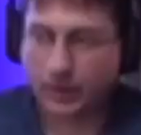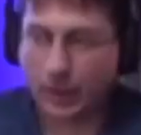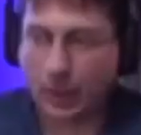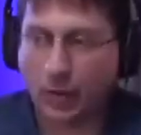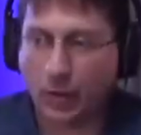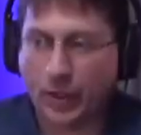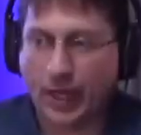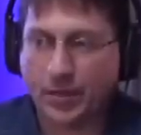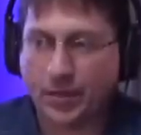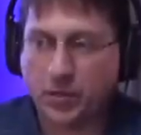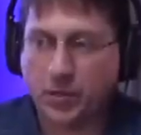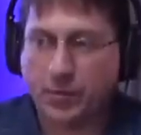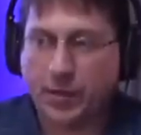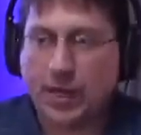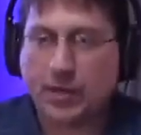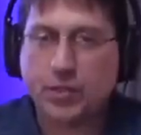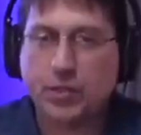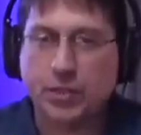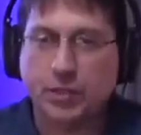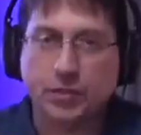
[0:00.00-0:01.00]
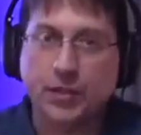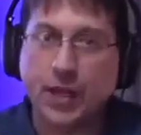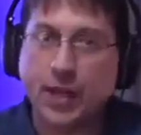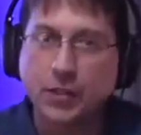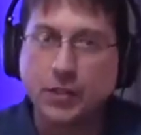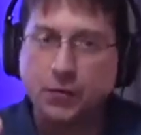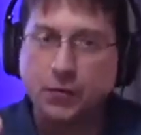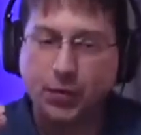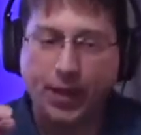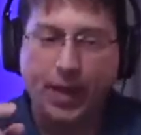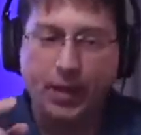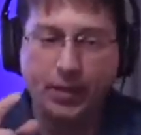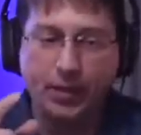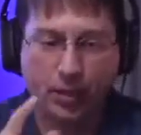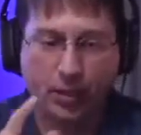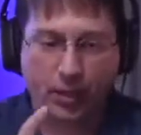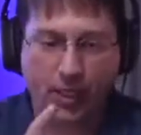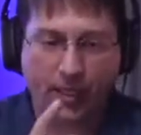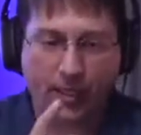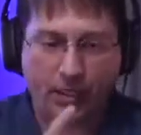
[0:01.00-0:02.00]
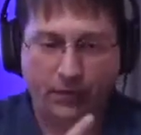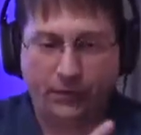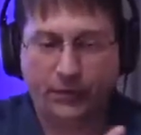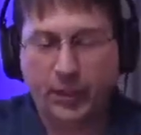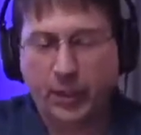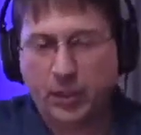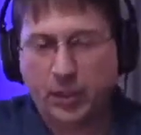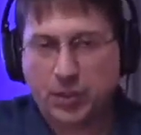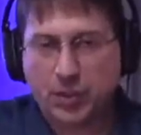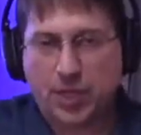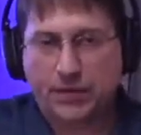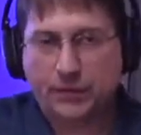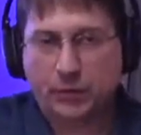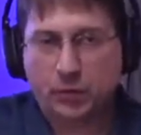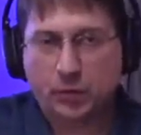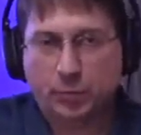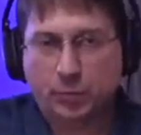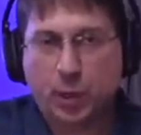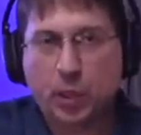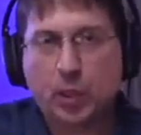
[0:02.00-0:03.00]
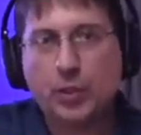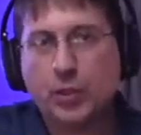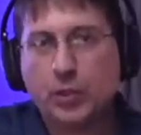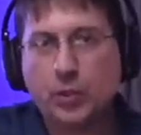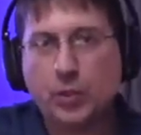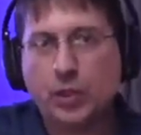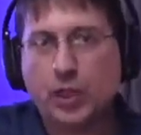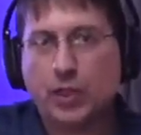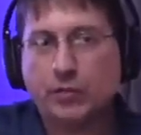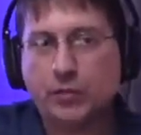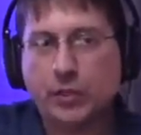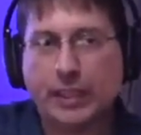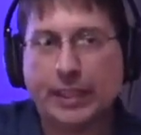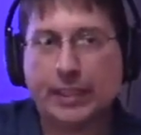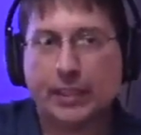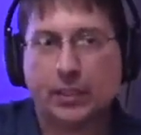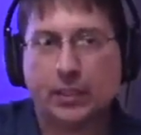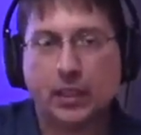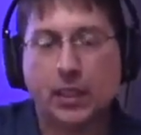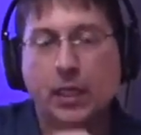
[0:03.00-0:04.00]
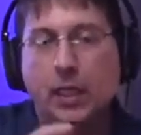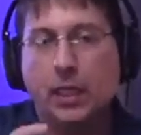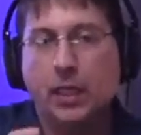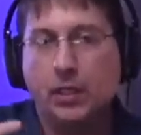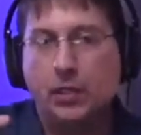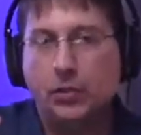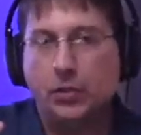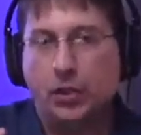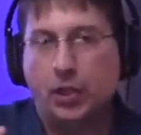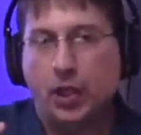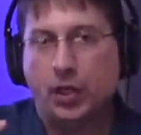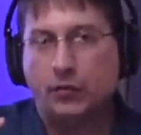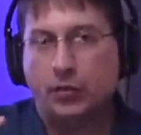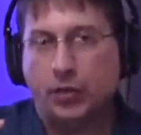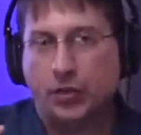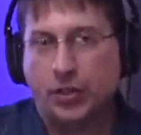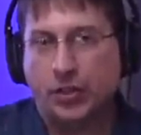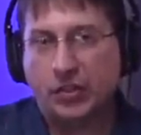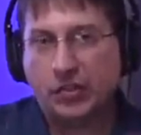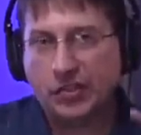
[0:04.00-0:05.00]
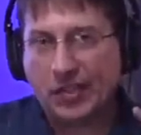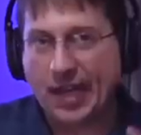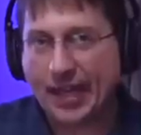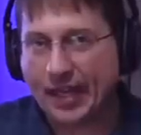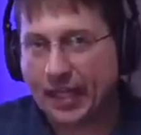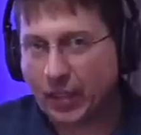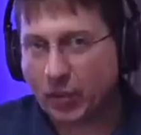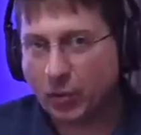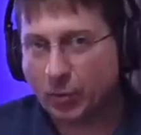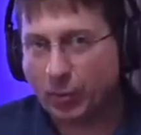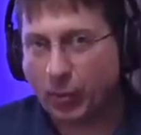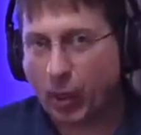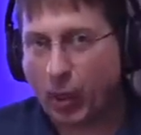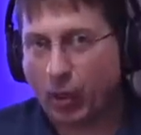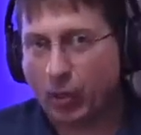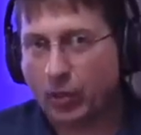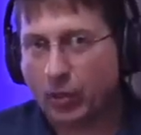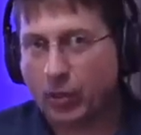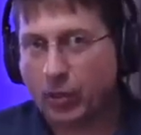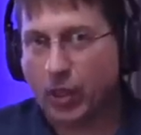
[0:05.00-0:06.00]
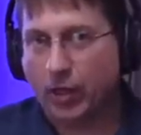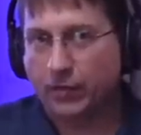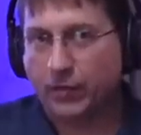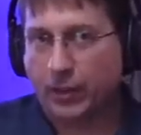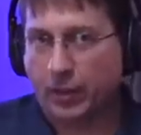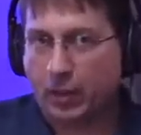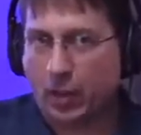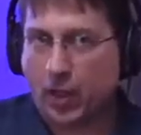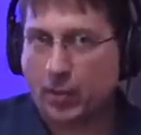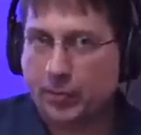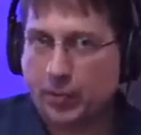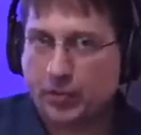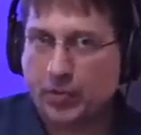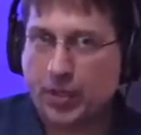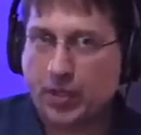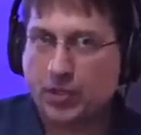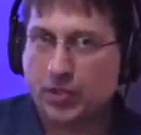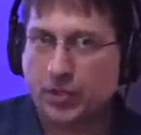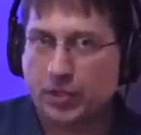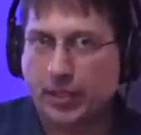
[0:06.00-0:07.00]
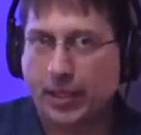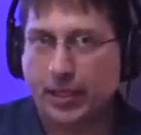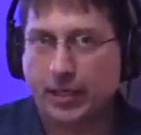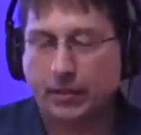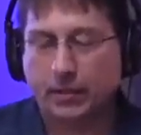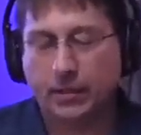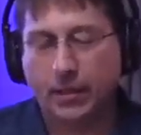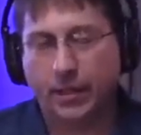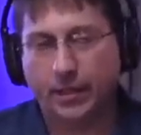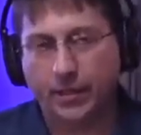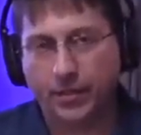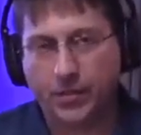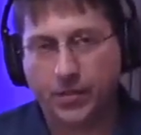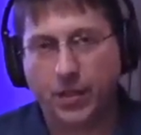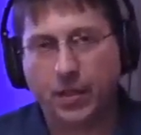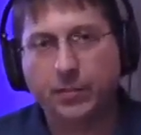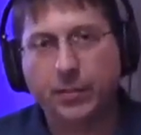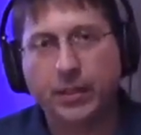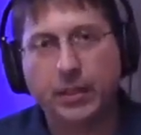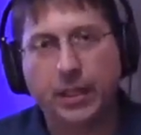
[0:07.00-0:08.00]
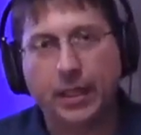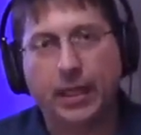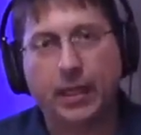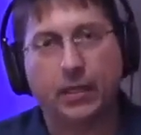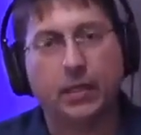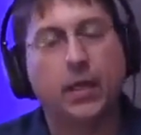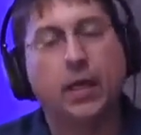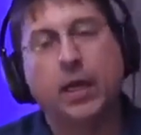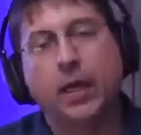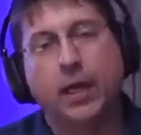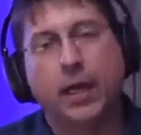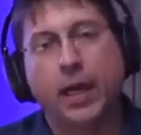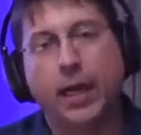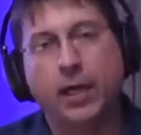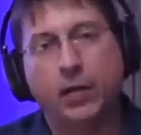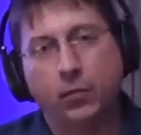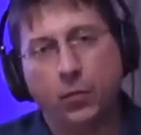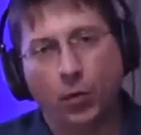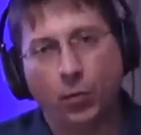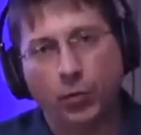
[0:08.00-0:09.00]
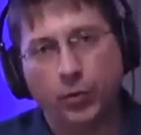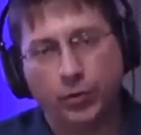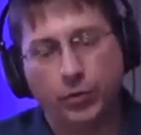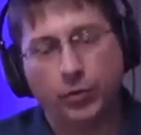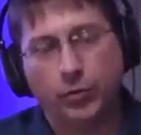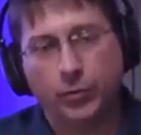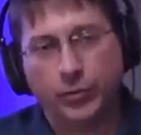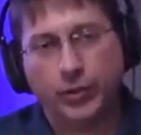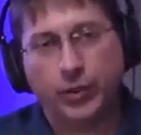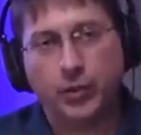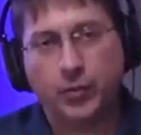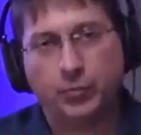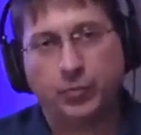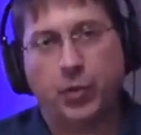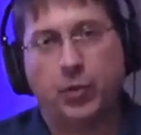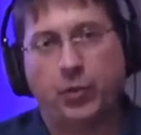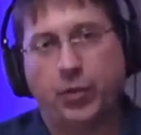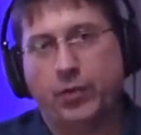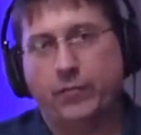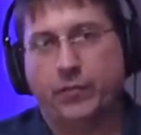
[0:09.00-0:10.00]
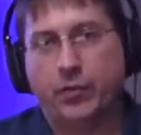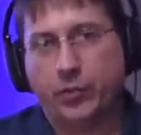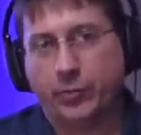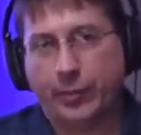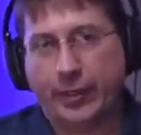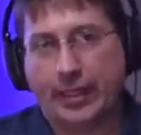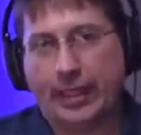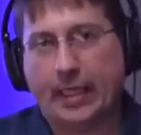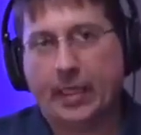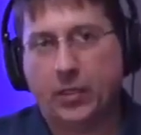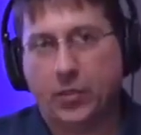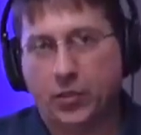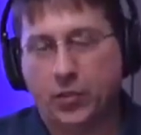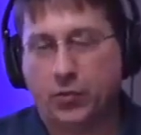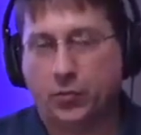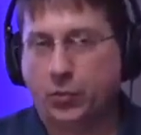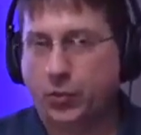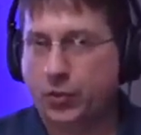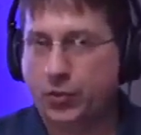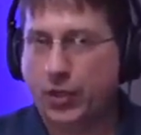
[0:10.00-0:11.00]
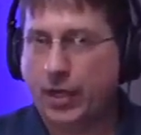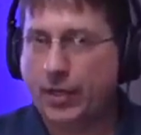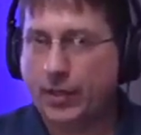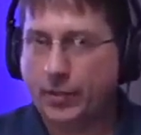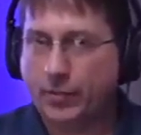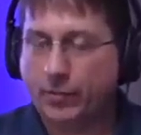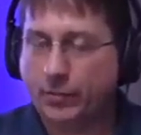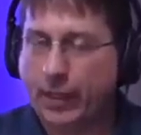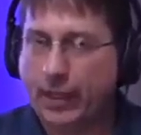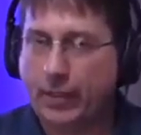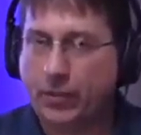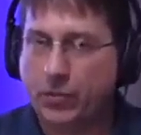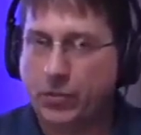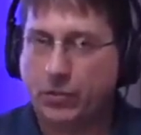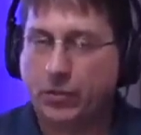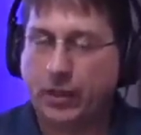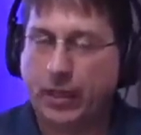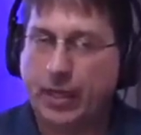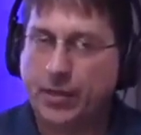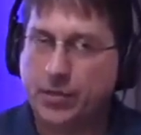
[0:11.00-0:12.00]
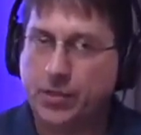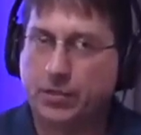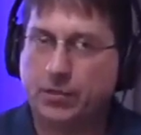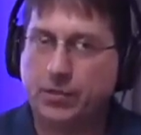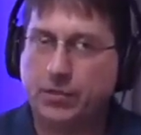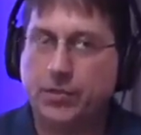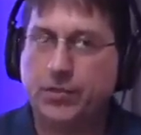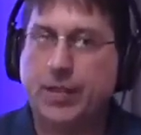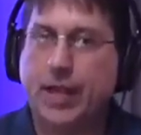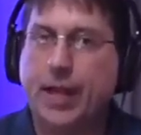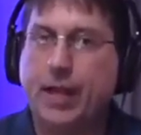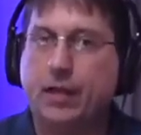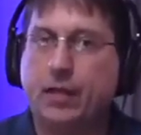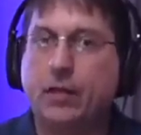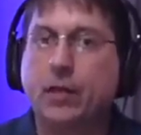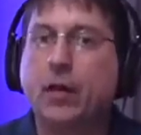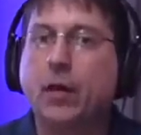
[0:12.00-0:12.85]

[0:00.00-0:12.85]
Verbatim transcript: Okay, Sebastian, thanks for that. You got the philosophical part that you covered here. You covered the technical part of the computation layer and the settlement layer. And what we're doing with this program for the beginners is we're trying to make sure you guys understand